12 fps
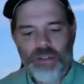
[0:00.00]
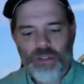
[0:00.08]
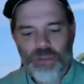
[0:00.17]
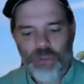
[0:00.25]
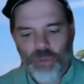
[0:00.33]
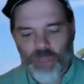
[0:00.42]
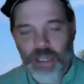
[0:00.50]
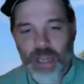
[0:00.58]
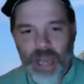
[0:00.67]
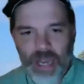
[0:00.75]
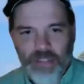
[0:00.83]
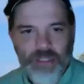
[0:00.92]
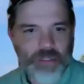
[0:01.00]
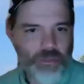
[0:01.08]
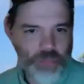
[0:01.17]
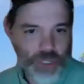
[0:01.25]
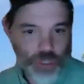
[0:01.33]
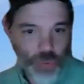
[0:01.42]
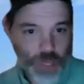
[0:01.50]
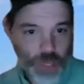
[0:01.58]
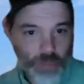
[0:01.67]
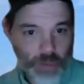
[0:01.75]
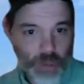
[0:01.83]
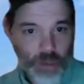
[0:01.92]
to connect
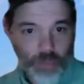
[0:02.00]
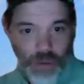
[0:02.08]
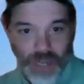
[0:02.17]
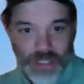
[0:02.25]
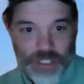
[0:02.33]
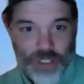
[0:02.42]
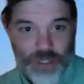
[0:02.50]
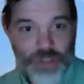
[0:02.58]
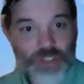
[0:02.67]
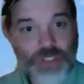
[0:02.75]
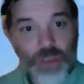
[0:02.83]
between practitioners.